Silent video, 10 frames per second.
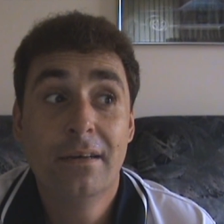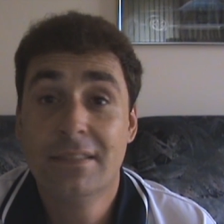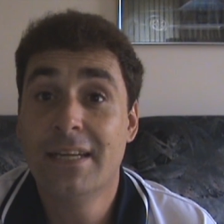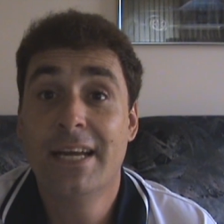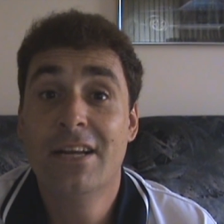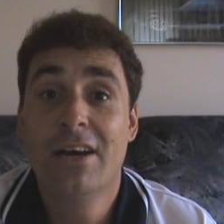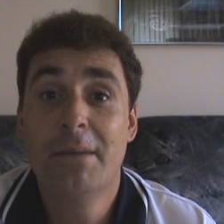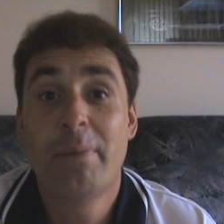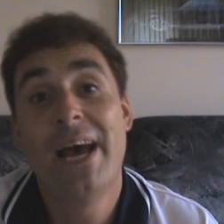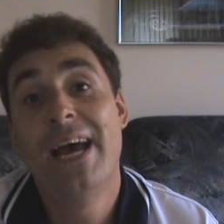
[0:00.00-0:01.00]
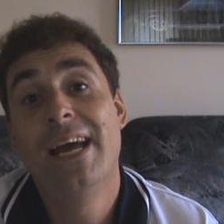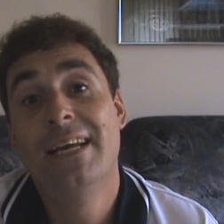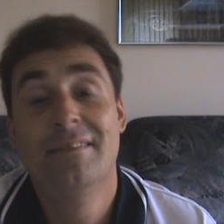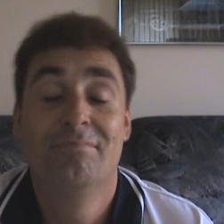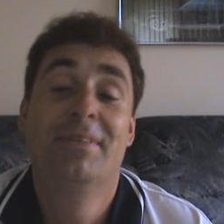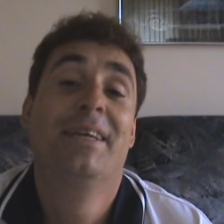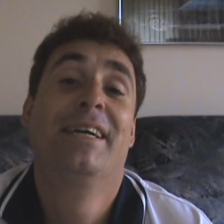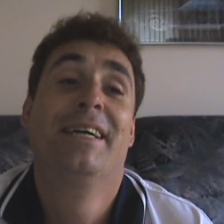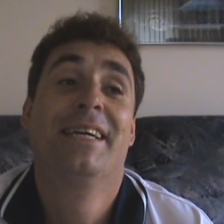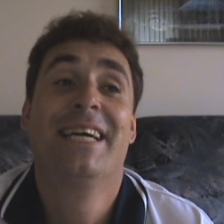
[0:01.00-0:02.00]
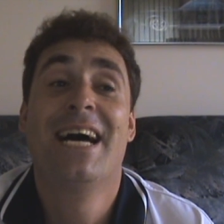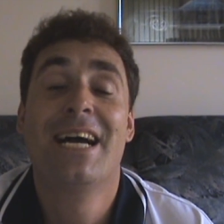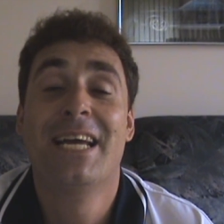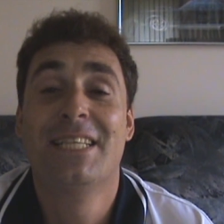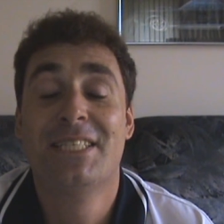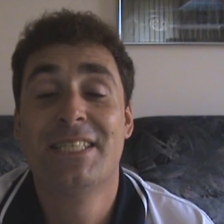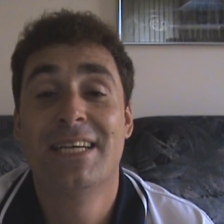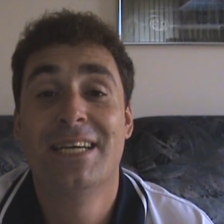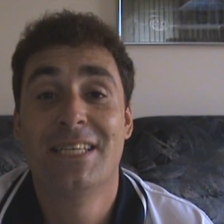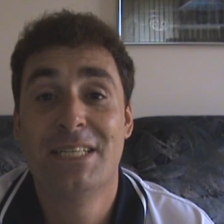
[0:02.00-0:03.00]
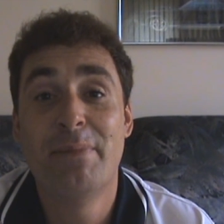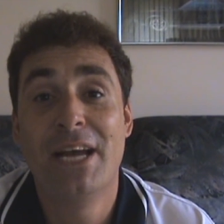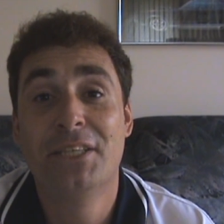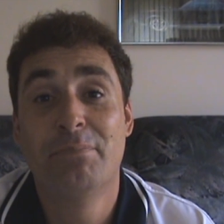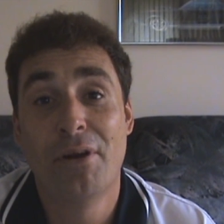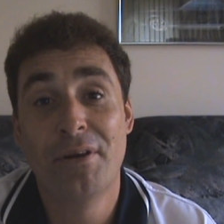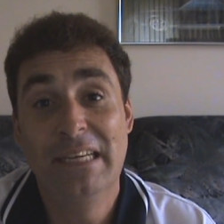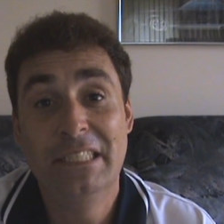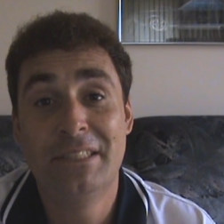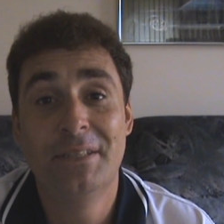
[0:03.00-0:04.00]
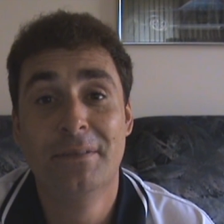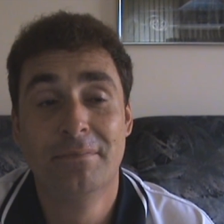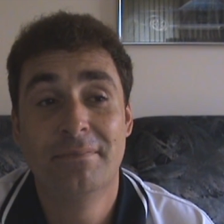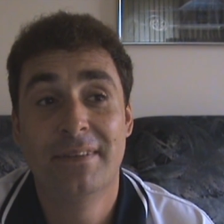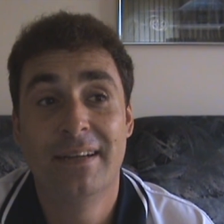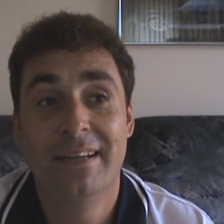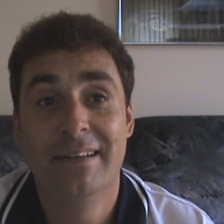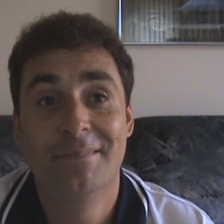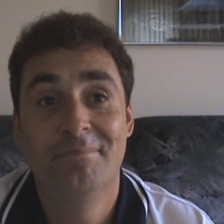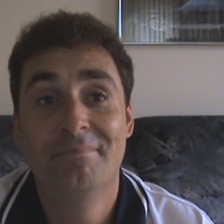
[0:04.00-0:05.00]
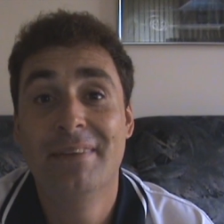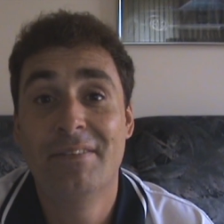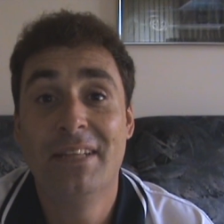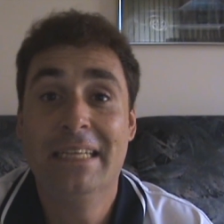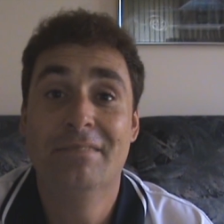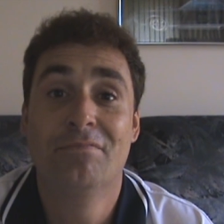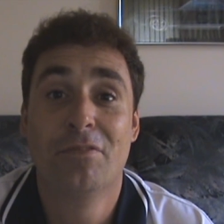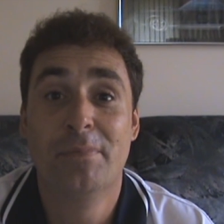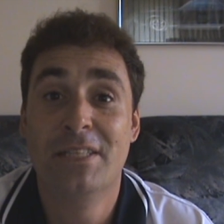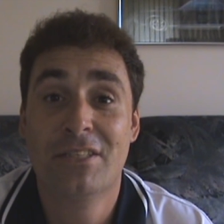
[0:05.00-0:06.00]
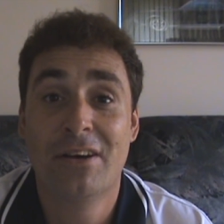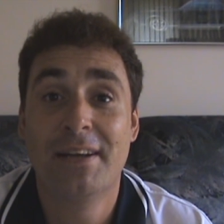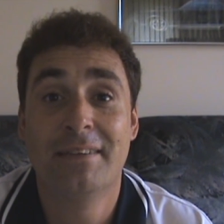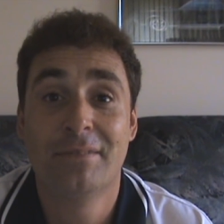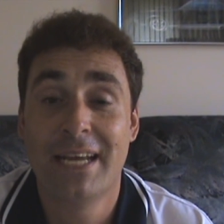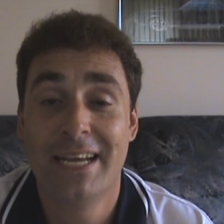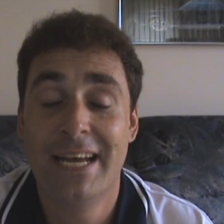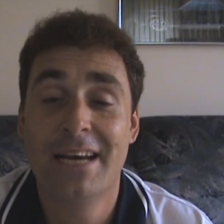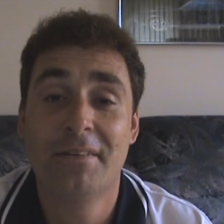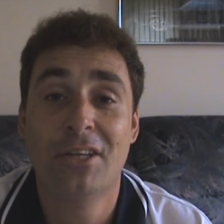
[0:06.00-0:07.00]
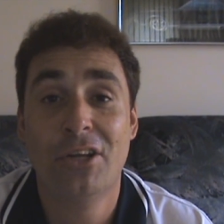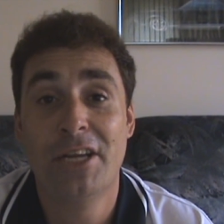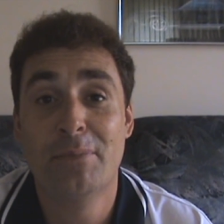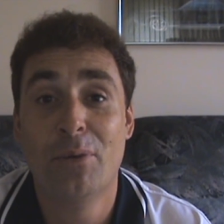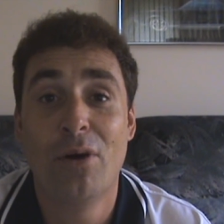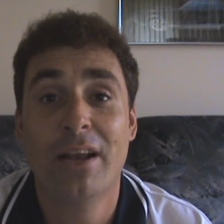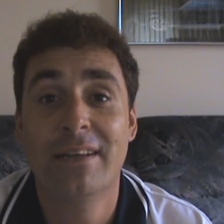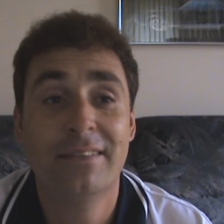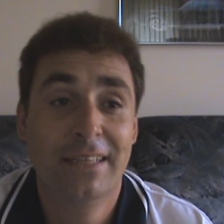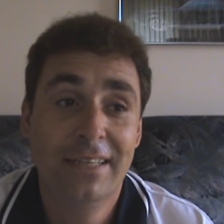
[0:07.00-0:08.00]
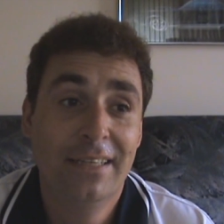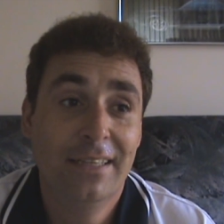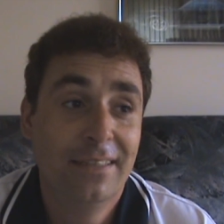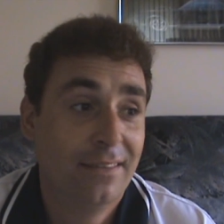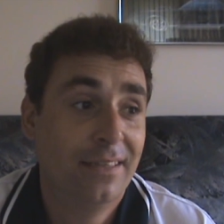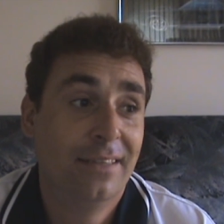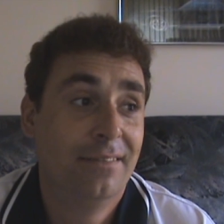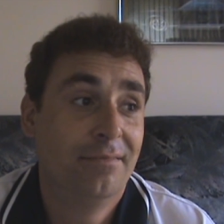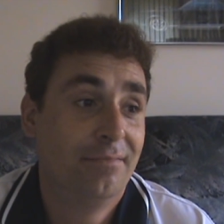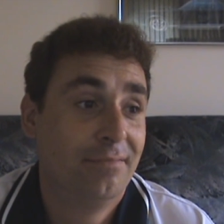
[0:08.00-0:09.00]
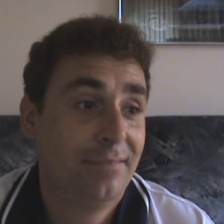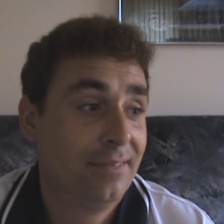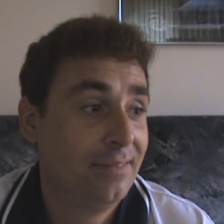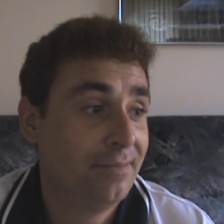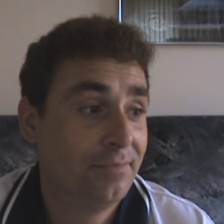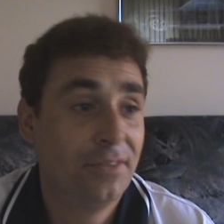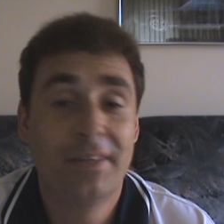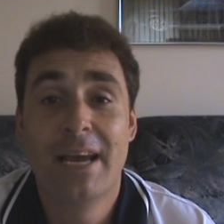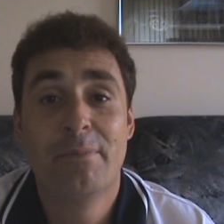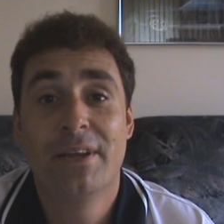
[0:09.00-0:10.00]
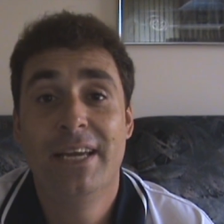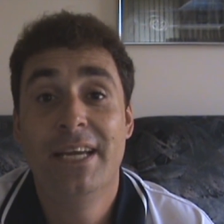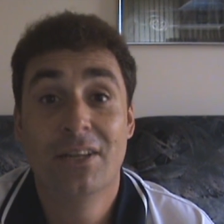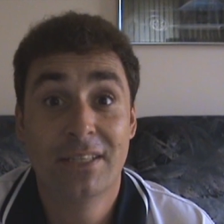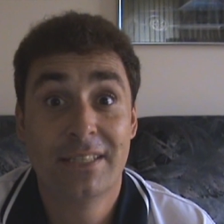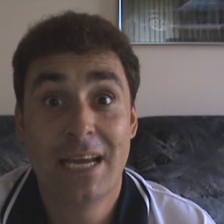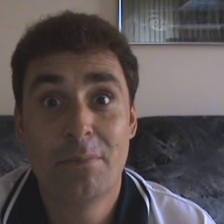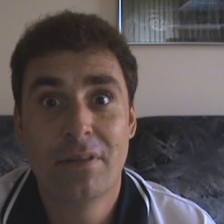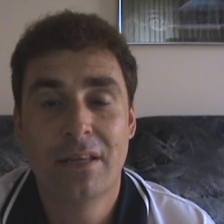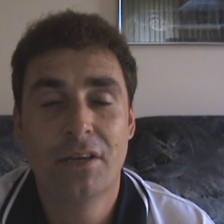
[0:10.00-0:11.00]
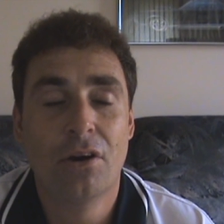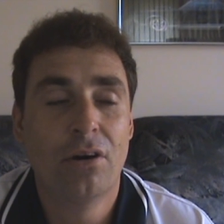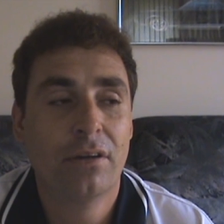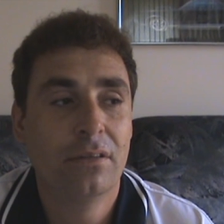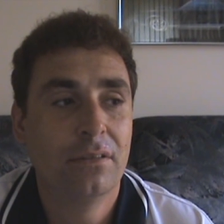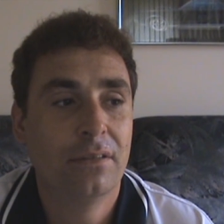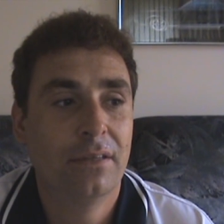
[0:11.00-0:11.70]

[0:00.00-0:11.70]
Sunday night, bang, car gets smashed, broken into. Everything from inside it taken out, including my wallet and a few camera gear, not this camera, thank God.